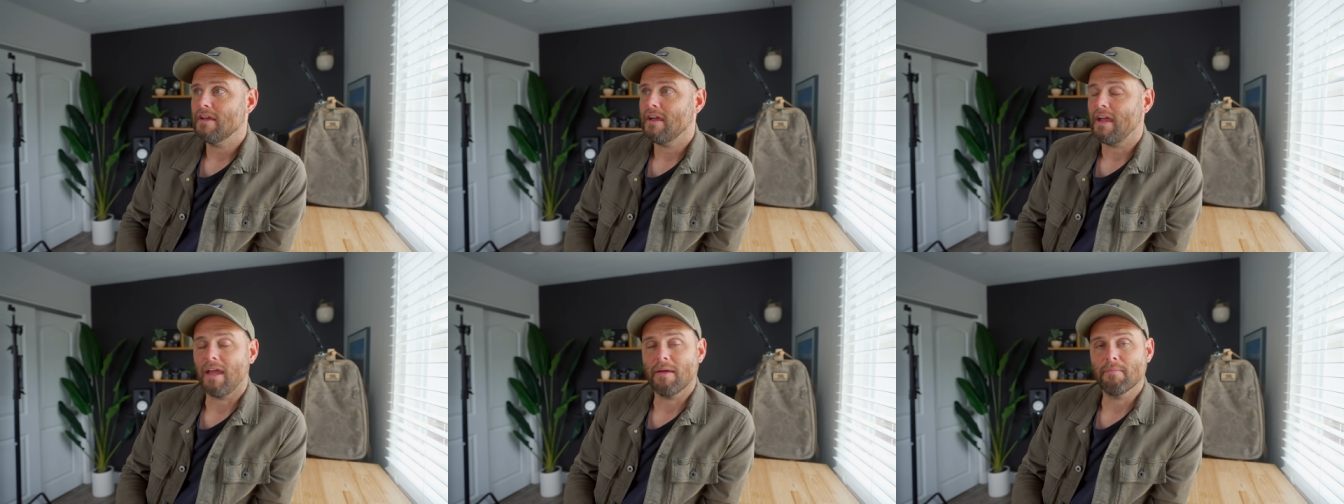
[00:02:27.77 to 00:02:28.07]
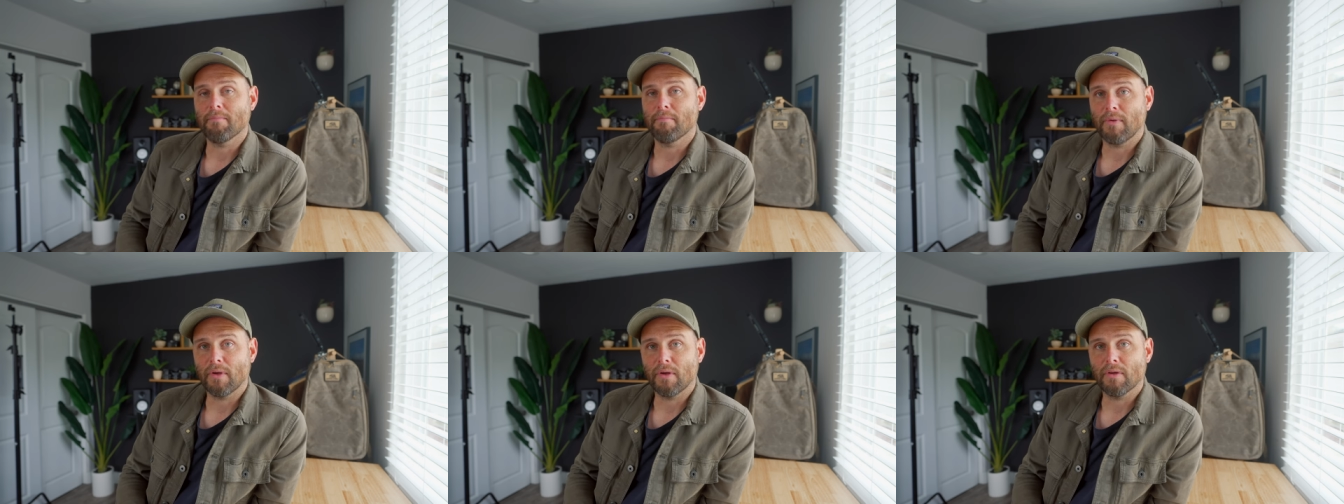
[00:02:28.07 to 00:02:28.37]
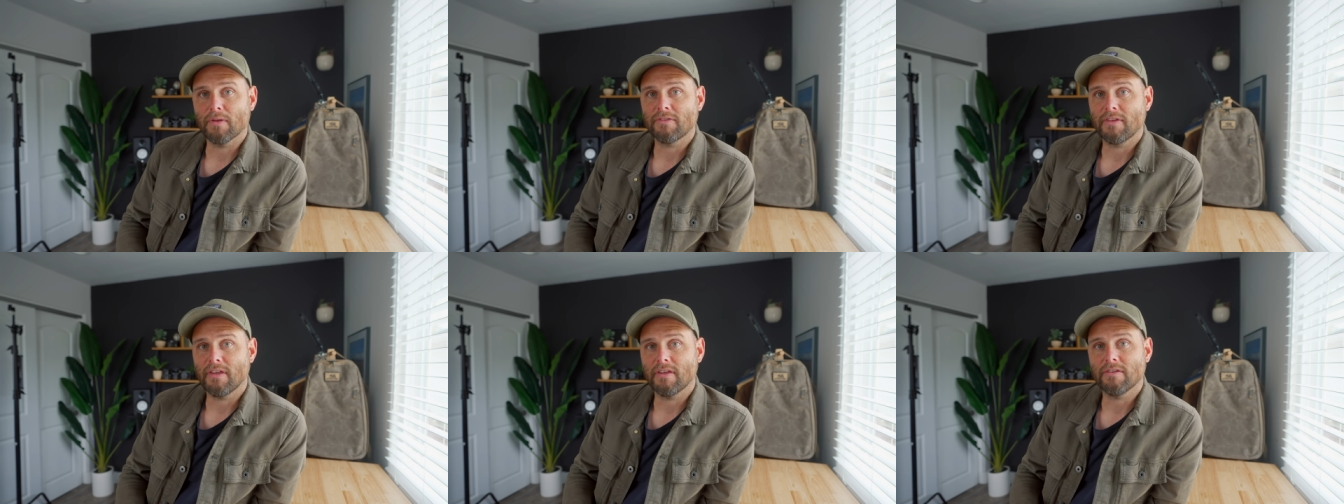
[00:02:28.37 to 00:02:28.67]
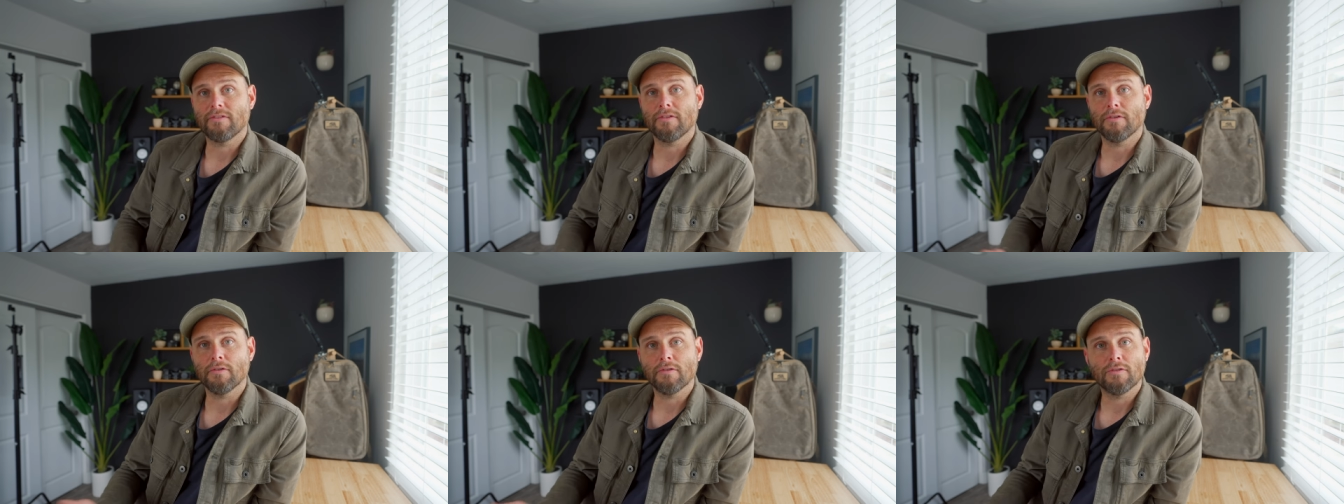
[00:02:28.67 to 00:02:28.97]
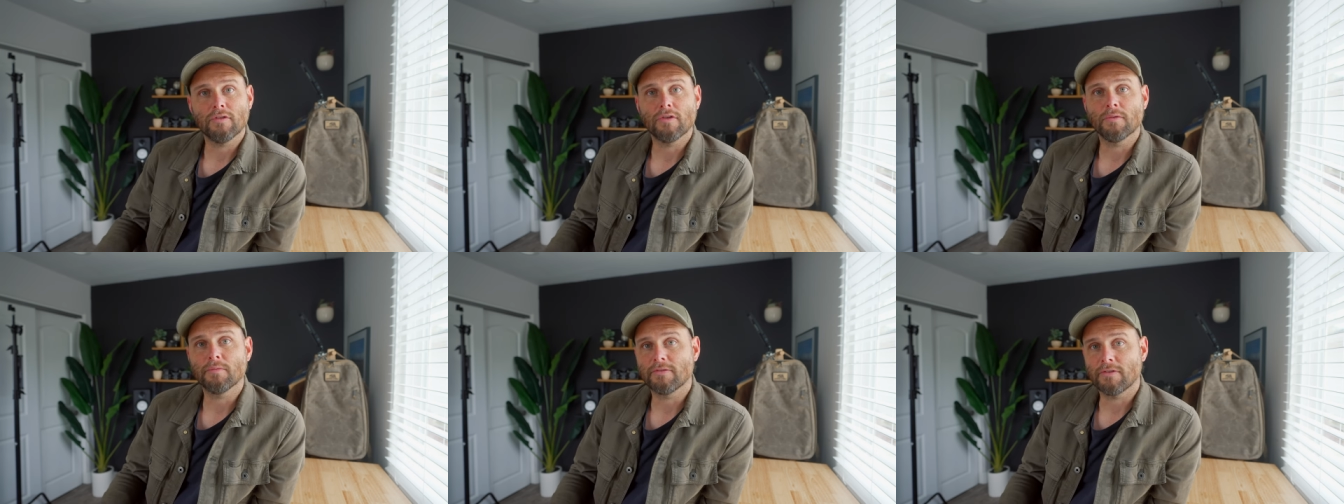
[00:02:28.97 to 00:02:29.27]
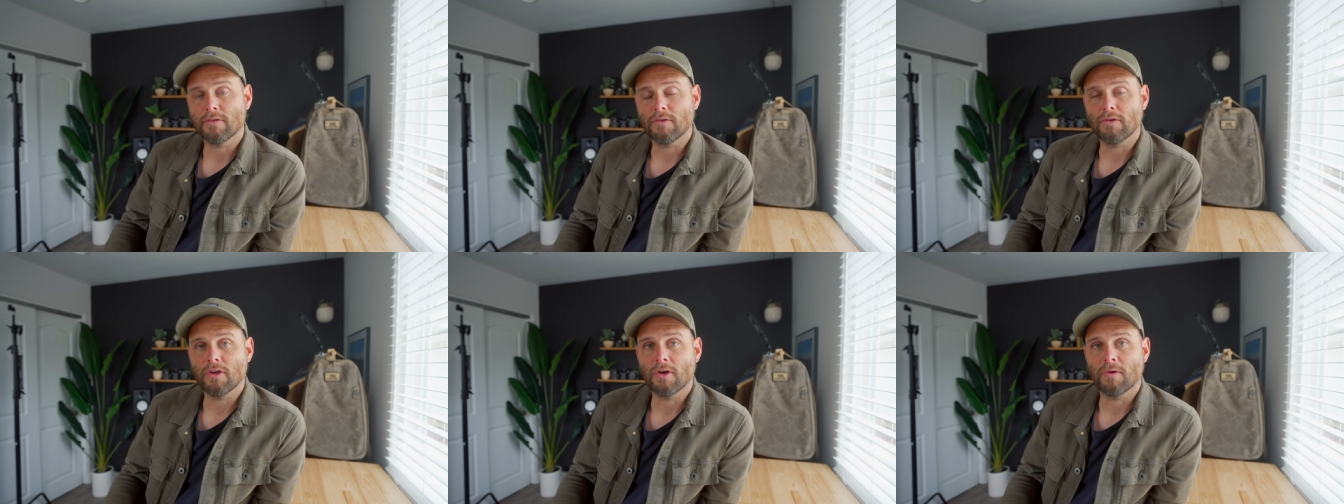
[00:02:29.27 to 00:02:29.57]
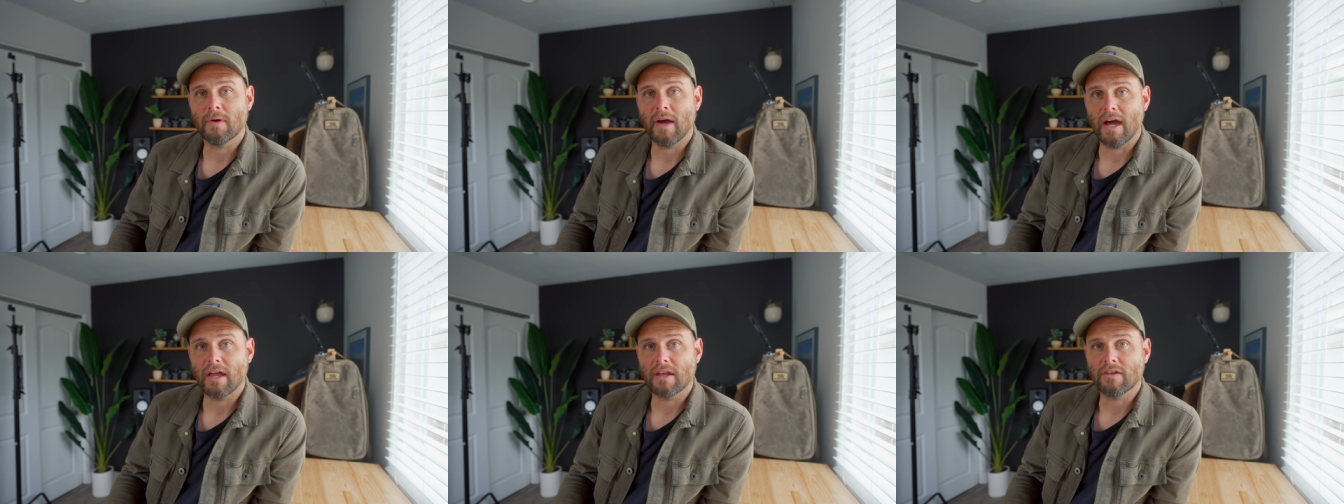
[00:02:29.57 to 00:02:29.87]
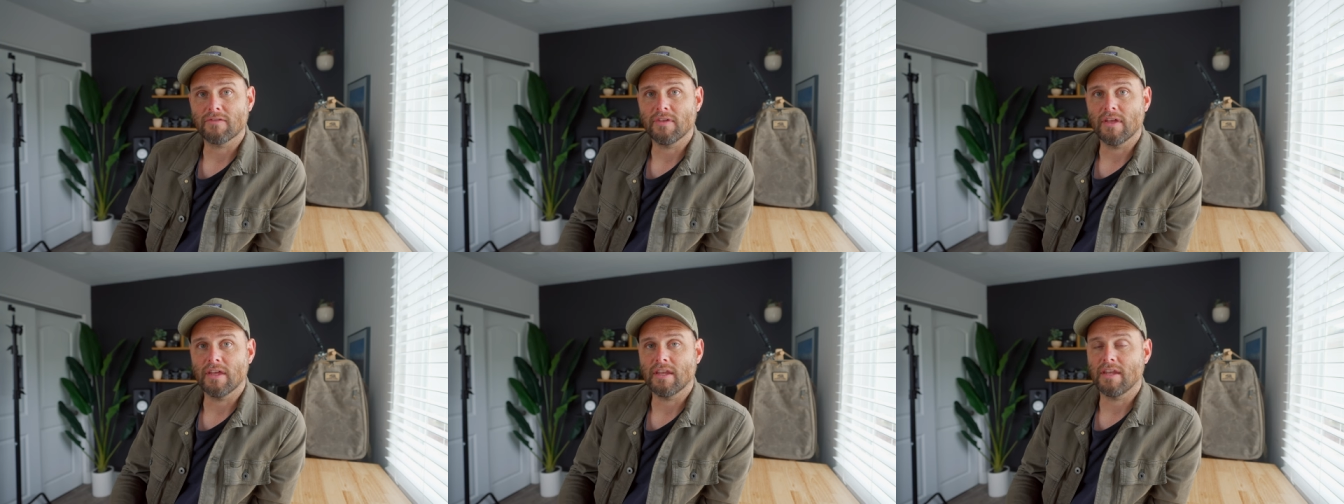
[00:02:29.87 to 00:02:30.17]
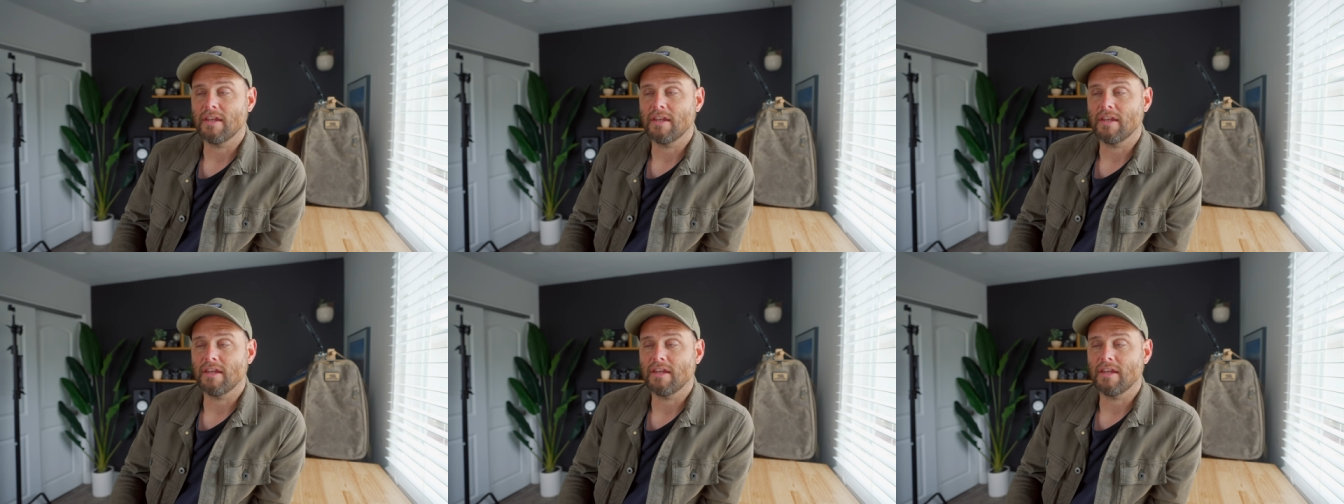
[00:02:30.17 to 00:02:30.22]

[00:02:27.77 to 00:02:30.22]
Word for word: and built his YouTube studio out of it.